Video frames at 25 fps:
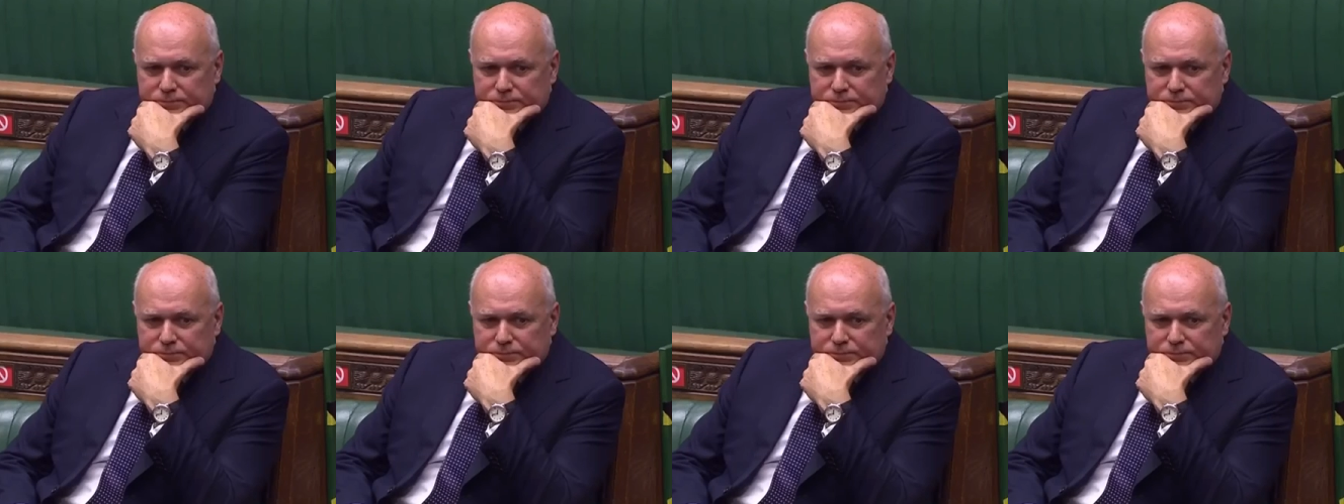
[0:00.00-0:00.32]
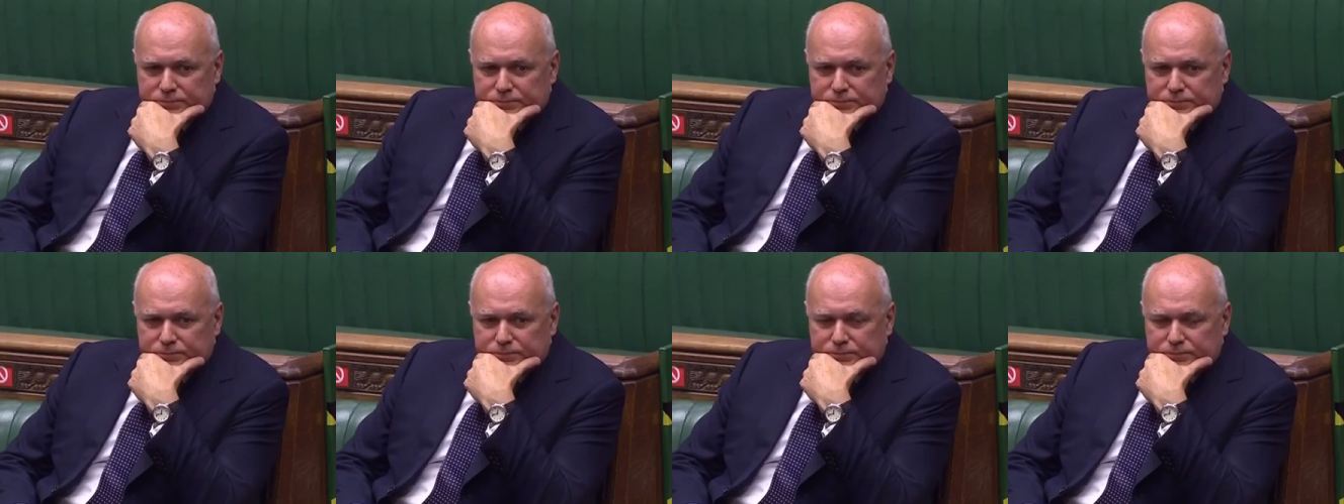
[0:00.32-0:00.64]
and
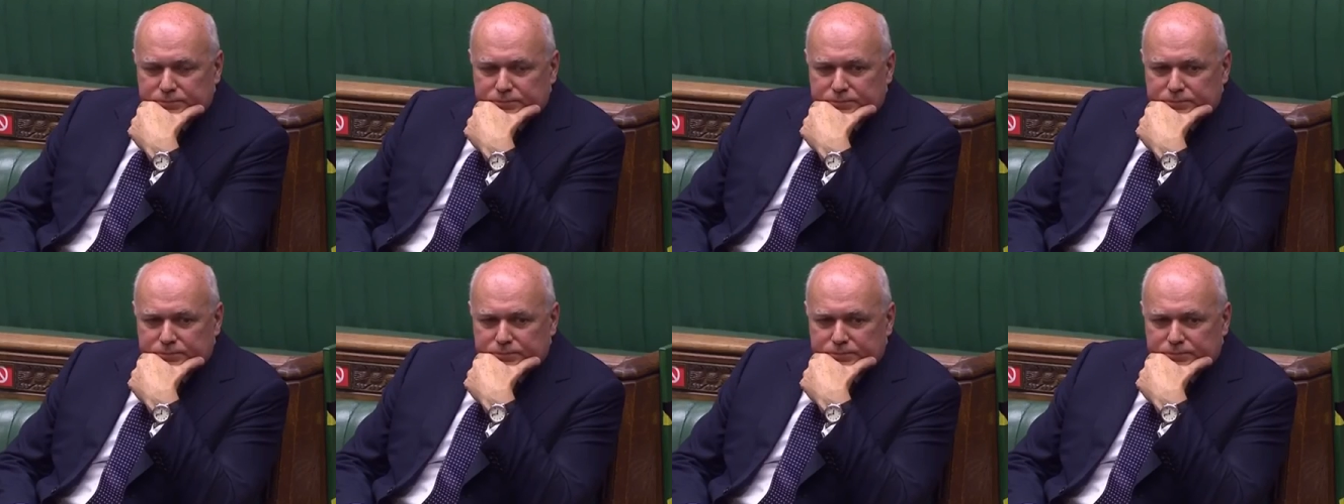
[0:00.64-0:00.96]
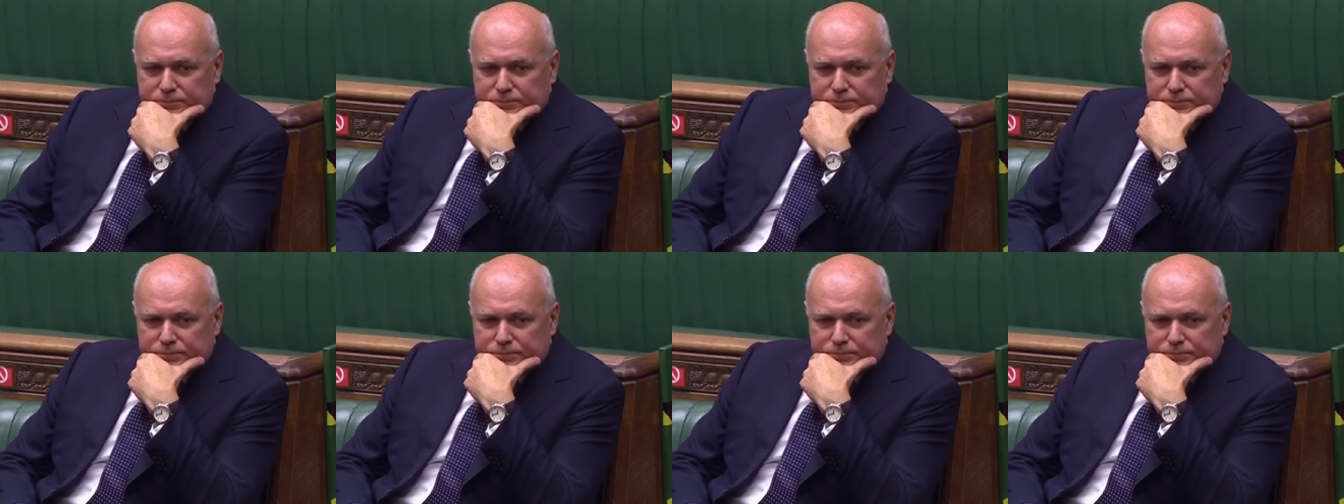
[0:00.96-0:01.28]
also it's not
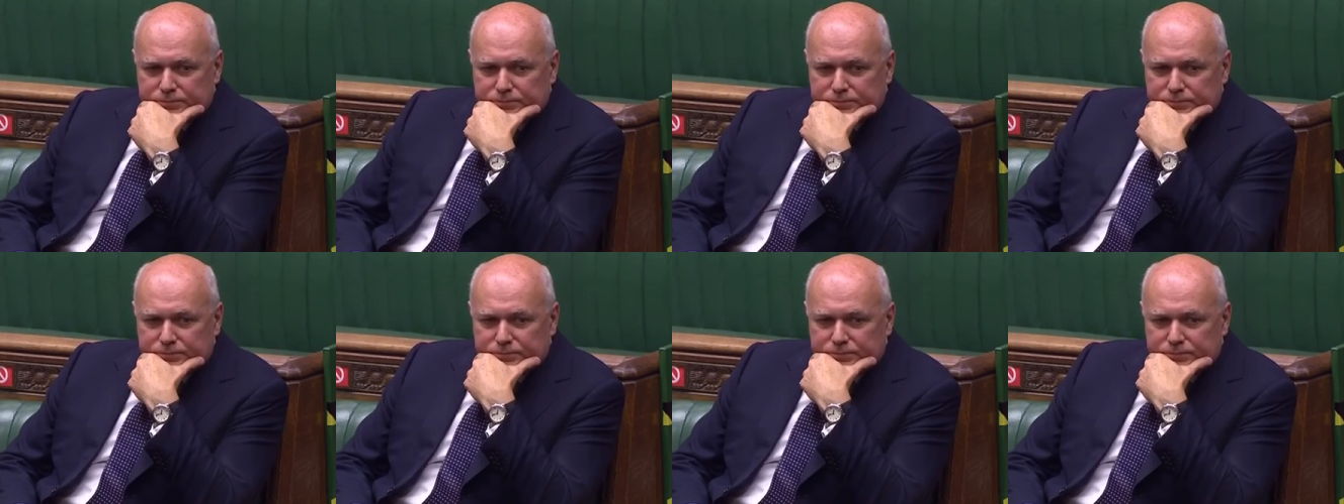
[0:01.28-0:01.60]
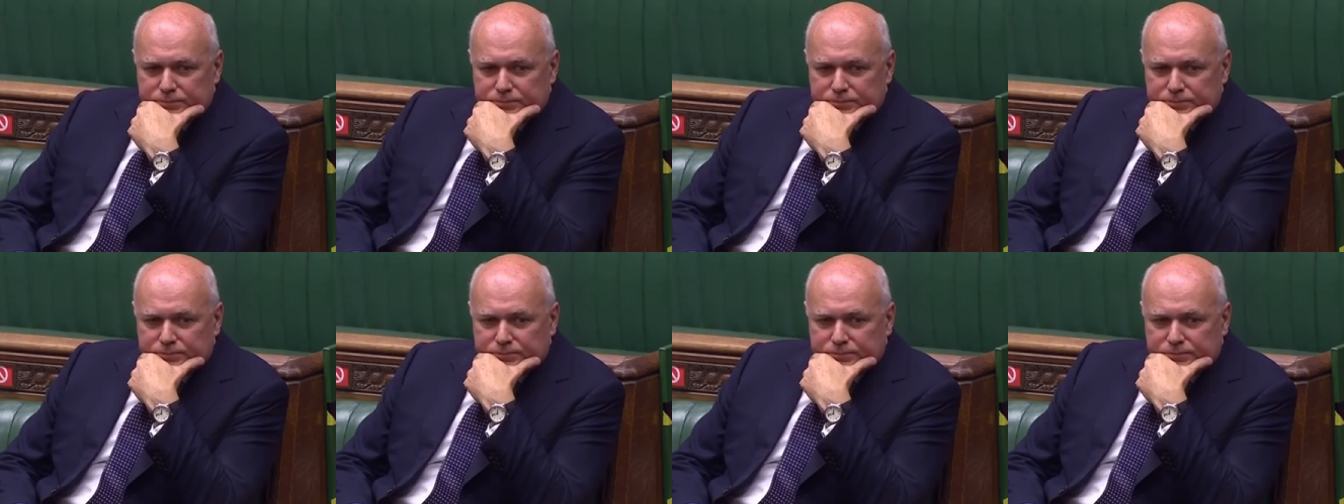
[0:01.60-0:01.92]
just a question of
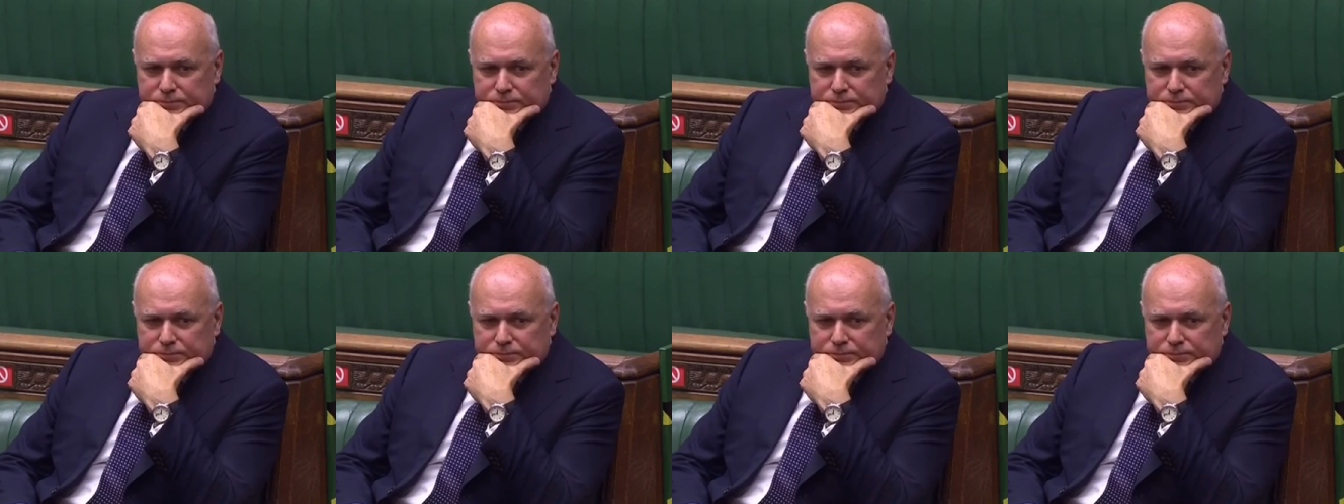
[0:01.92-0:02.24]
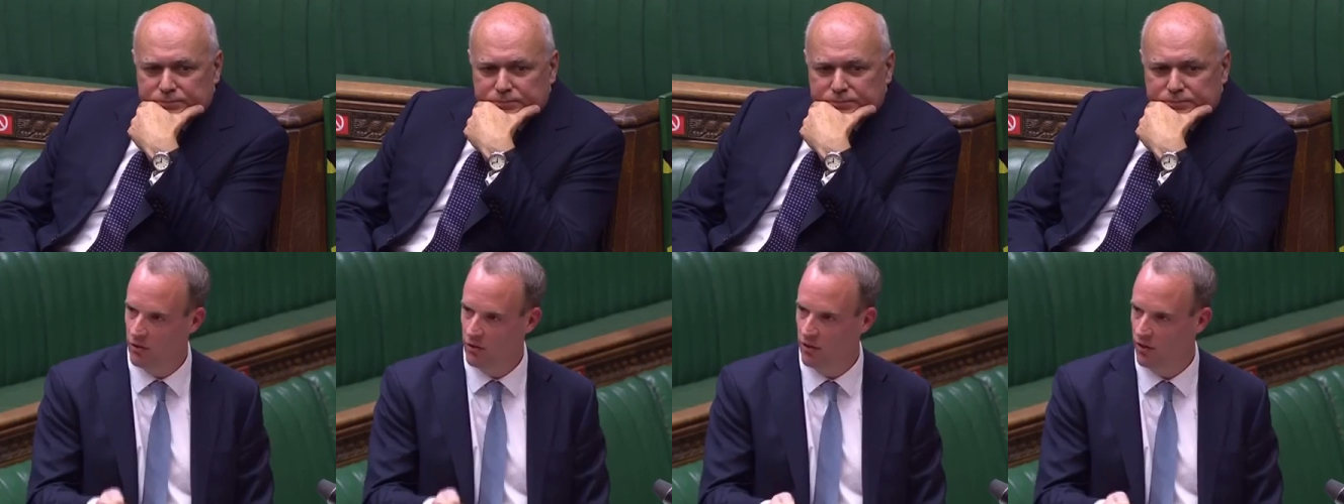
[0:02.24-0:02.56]
whether the
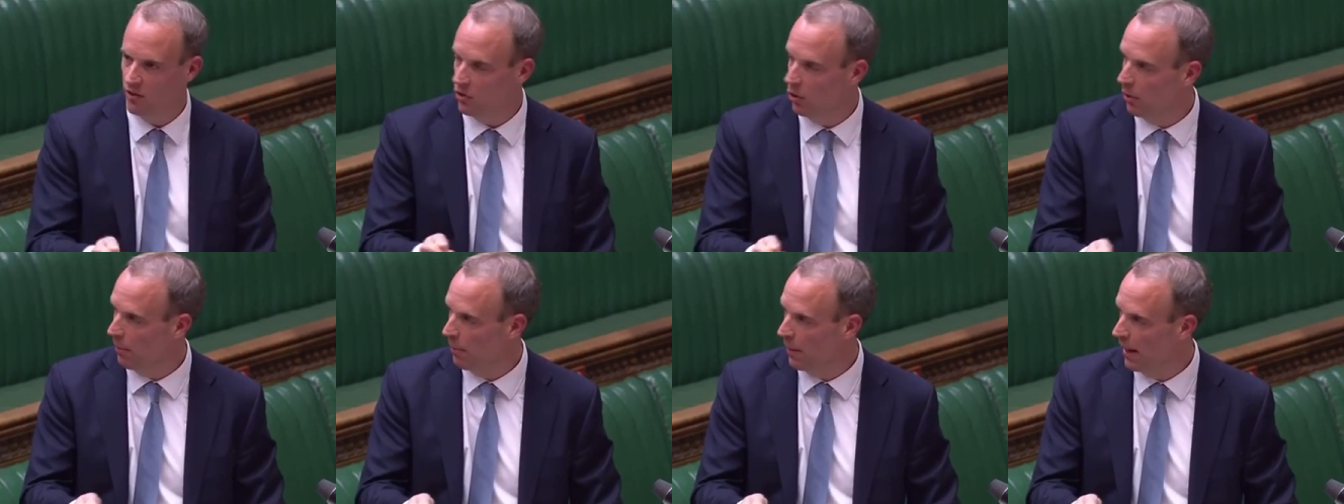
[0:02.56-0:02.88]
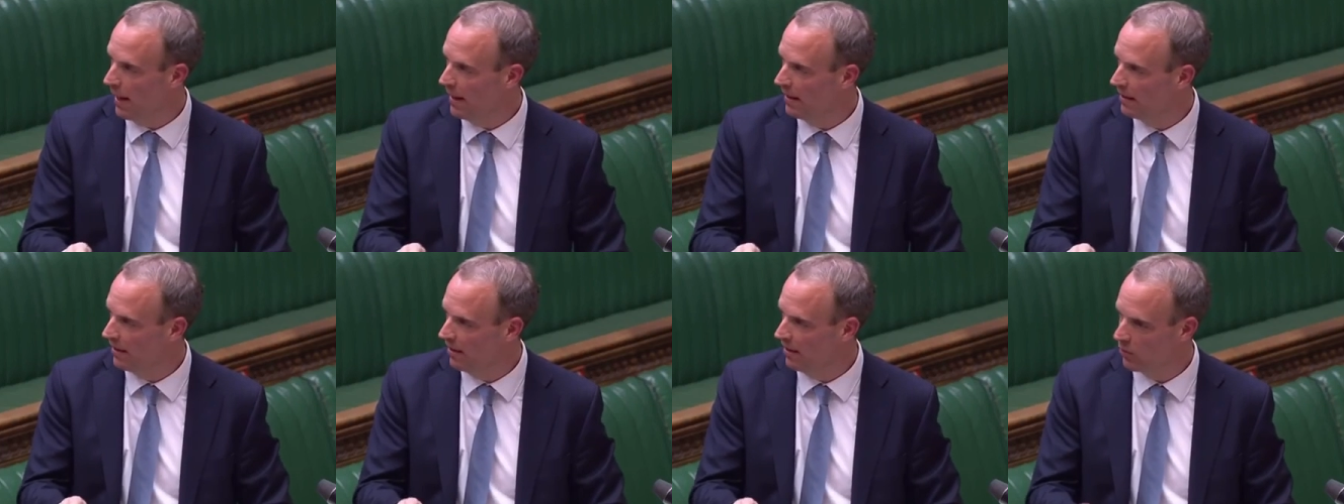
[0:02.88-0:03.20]
abuses took
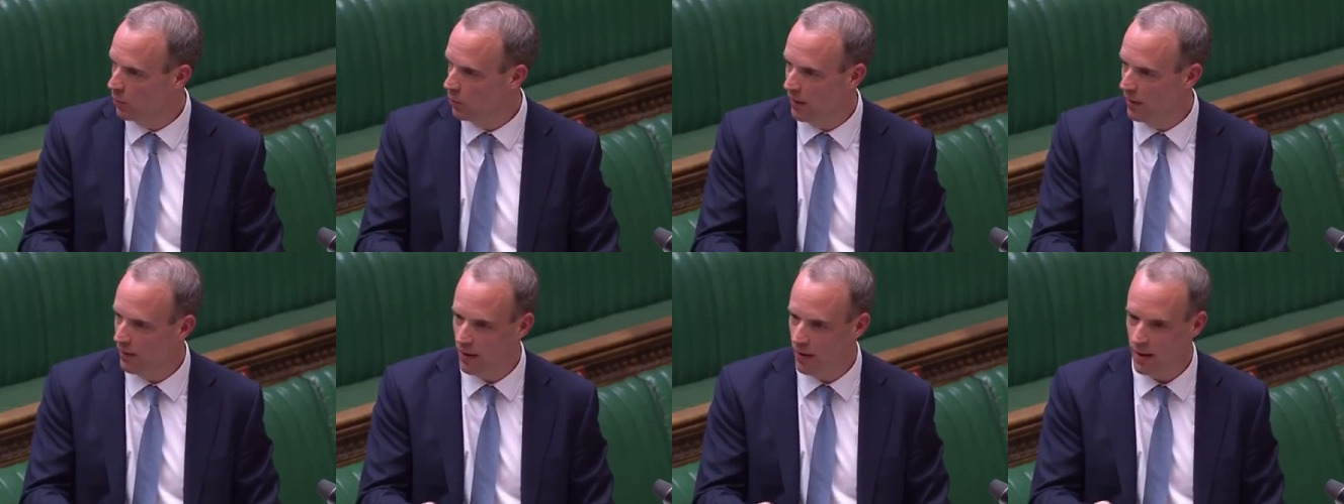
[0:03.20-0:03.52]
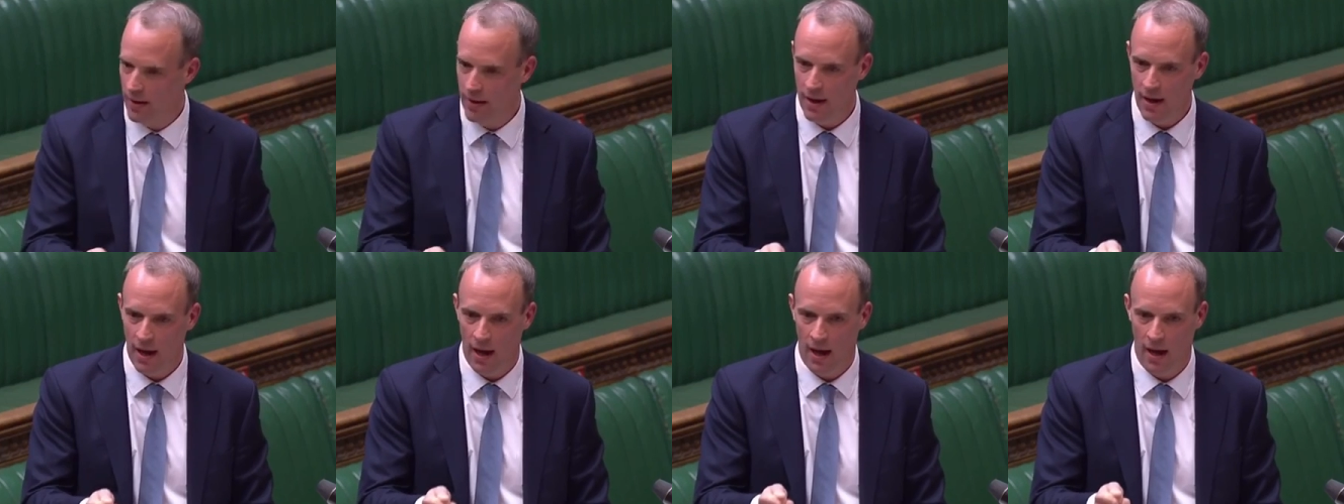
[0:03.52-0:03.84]
place, it's whether